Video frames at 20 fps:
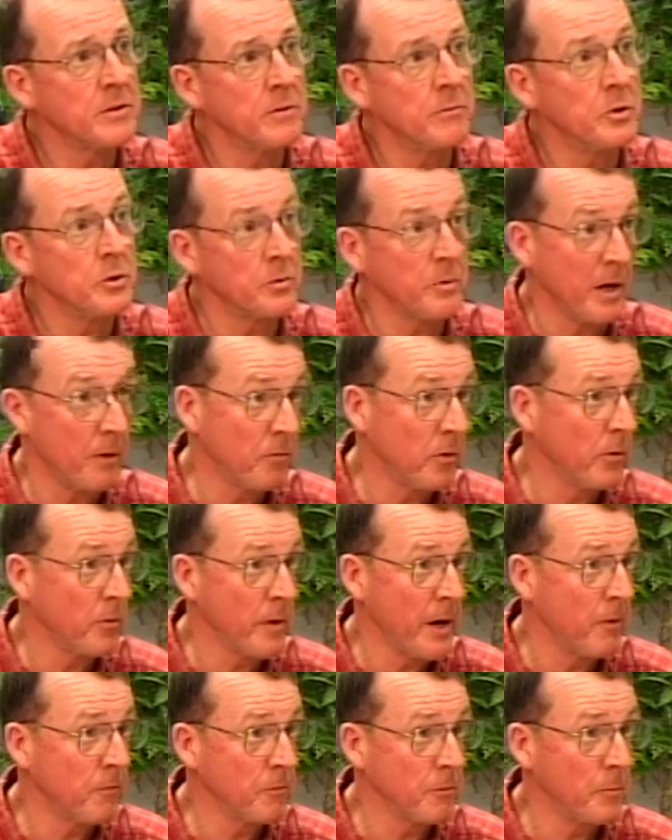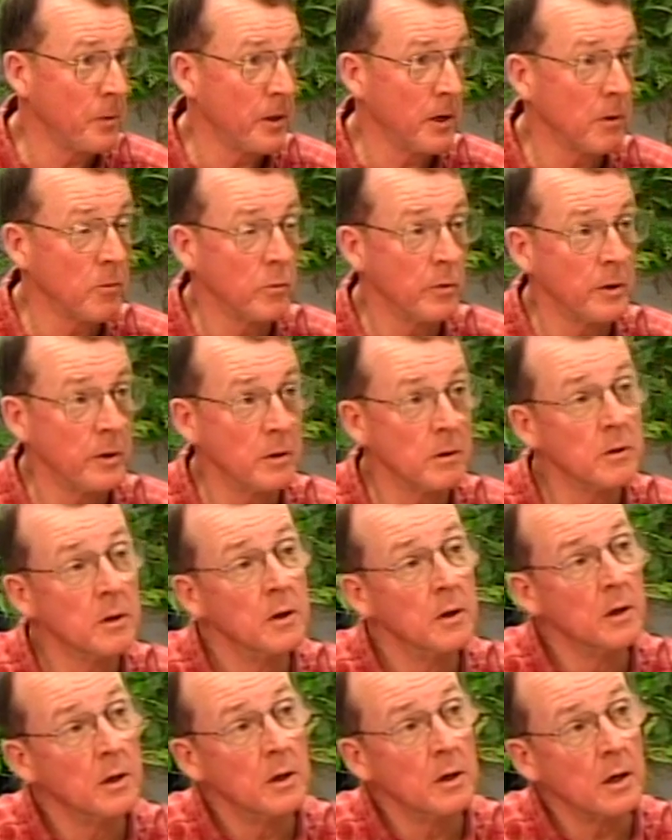If you travel around Vermont, where
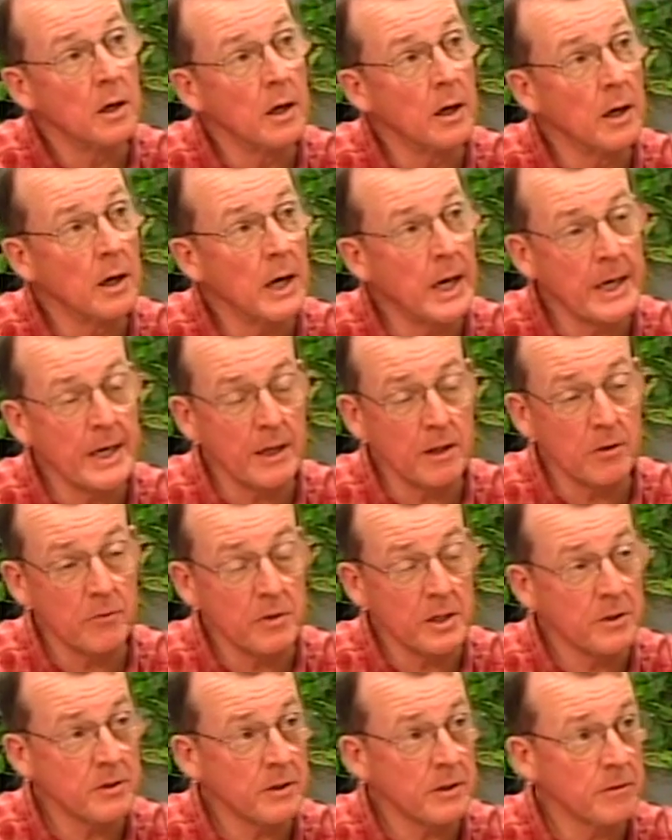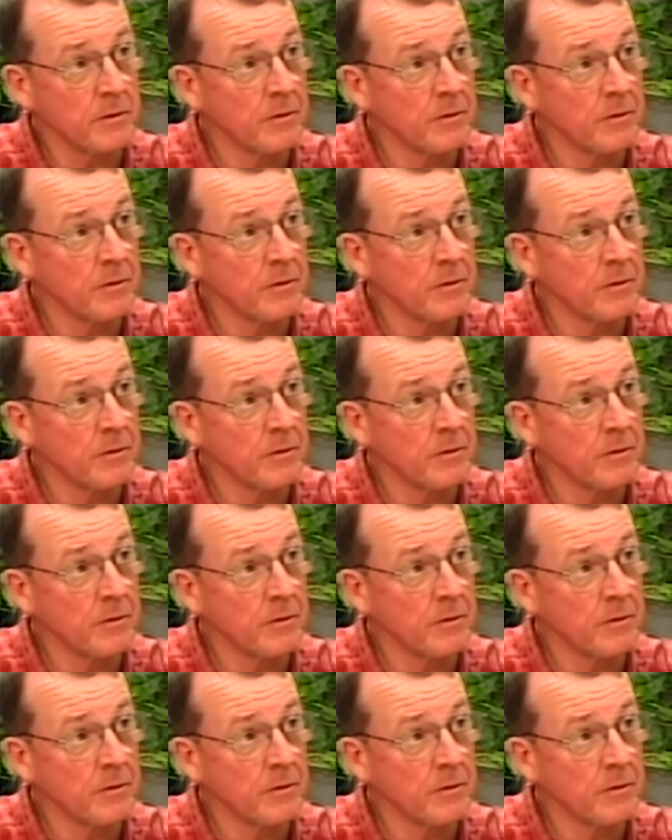high elevation